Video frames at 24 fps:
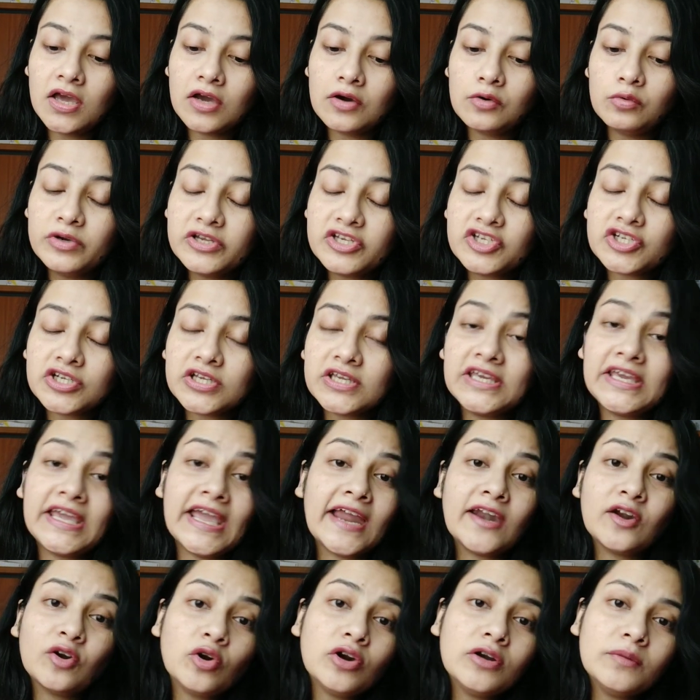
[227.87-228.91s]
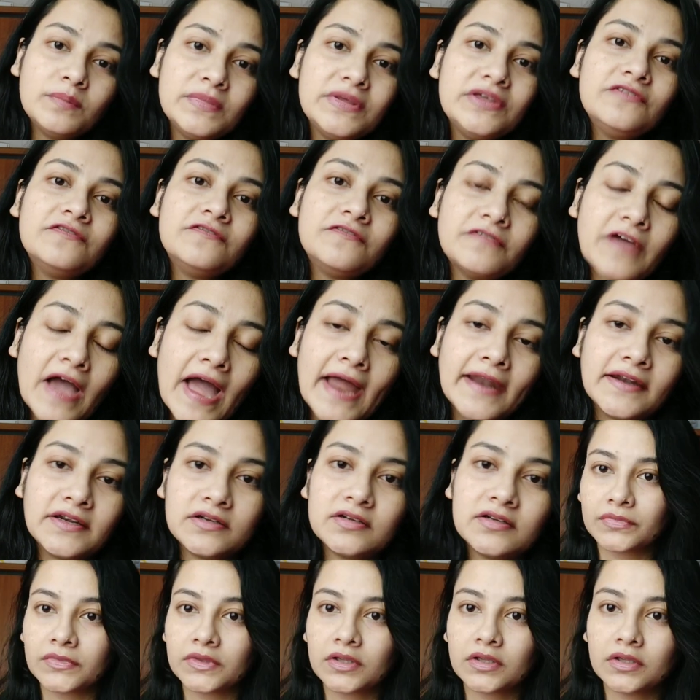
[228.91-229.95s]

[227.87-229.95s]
which cannot be fat.